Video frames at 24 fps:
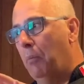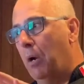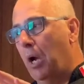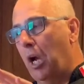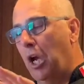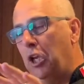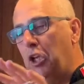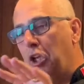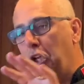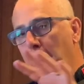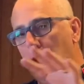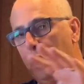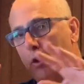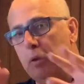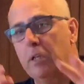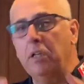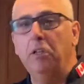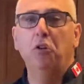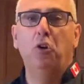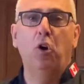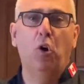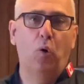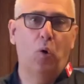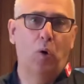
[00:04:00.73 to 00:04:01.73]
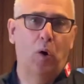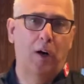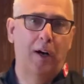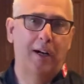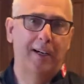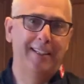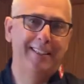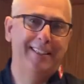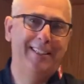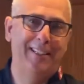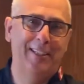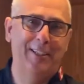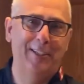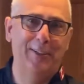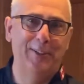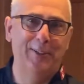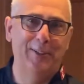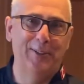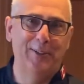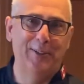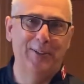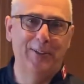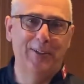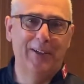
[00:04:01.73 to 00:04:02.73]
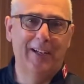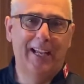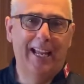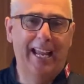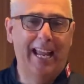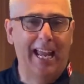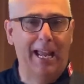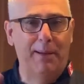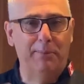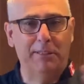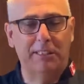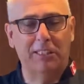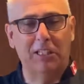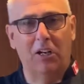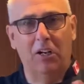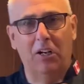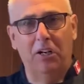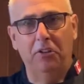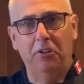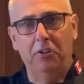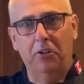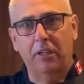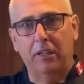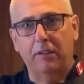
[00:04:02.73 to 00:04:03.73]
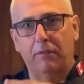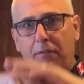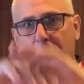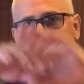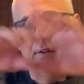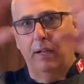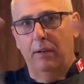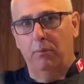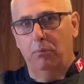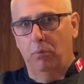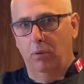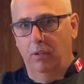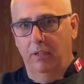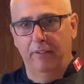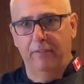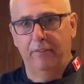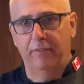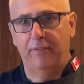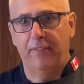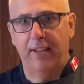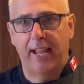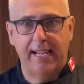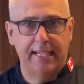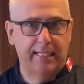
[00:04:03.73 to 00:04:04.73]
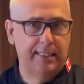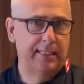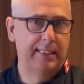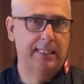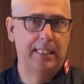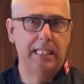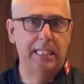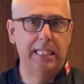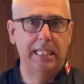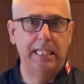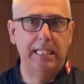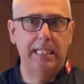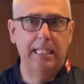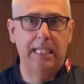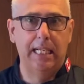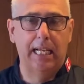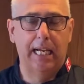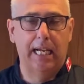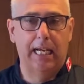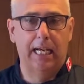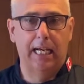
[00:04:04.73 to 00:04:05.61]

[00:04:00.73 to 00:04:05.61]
You can go on to Amazon. You can find really fancy